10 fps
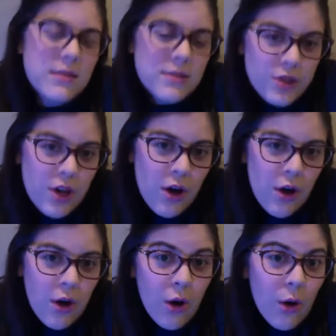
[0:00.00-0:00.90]

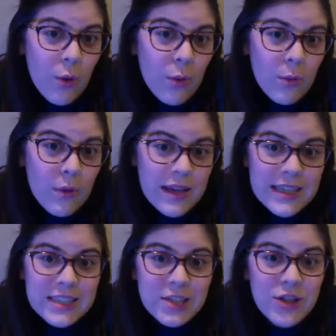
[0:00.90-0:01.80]
So
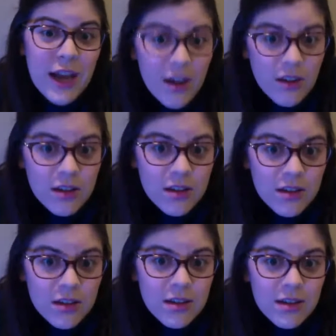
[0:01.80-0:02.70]
he's in jail.
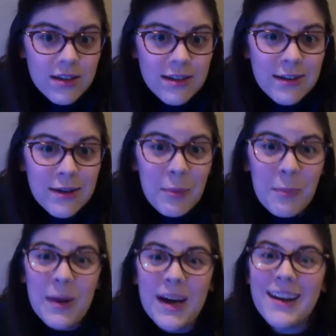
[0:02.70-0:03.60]

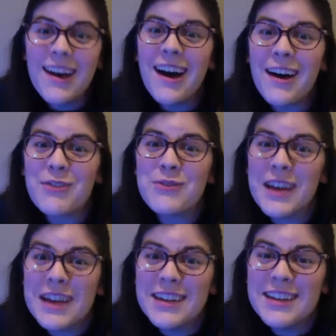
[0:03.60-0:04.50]
But Huck
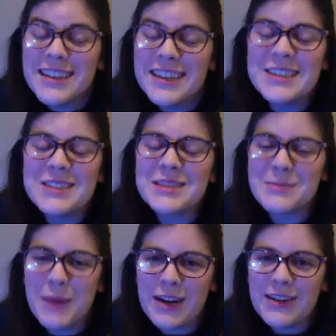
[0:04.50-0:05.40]
Finn is
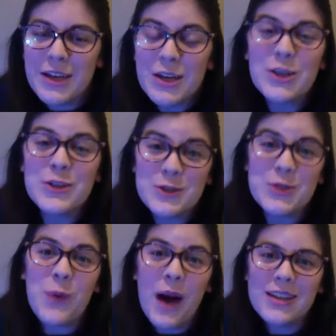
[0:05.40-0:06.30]
smart. You
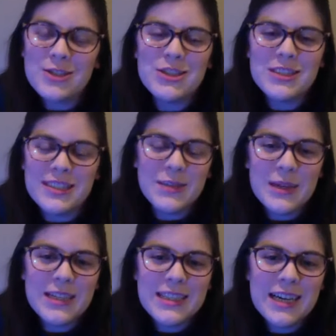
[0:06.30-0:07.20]
should watch to see
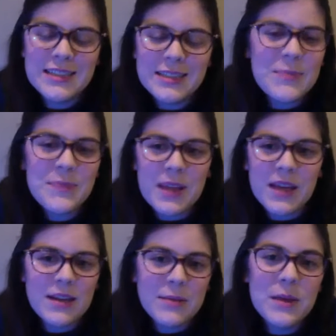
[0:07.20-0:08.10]
what he does.
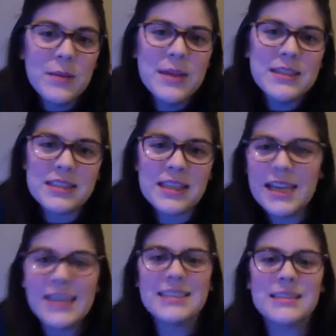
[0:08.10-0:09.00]
But basically,
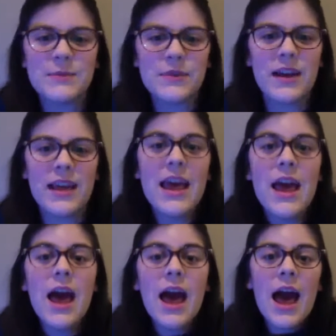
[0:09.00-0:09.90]
he gets him free.
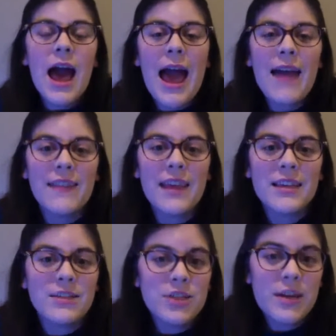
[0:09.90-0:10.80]
And
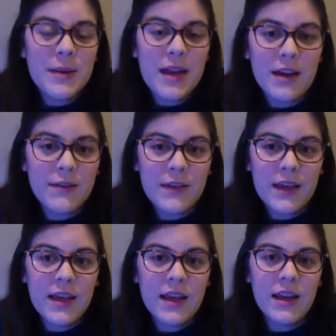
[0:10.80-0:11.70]
then Jim and Huck
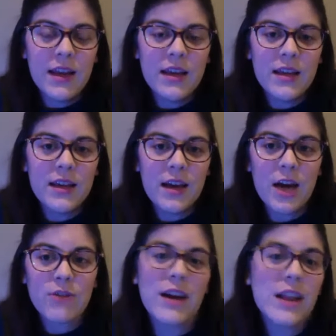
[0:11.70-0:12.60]
Finn
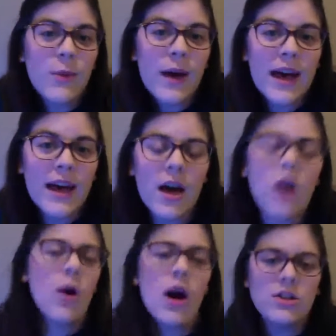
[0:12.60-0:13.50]
are running away.
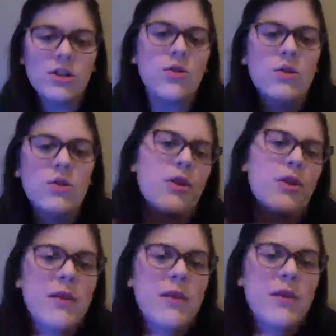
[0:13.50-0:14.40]
Oh, also, the real
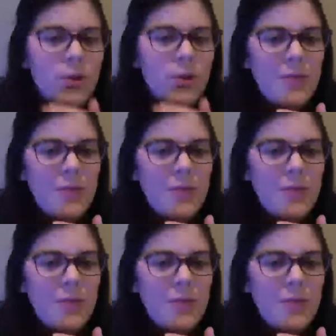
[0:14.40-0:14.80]
brothers show up.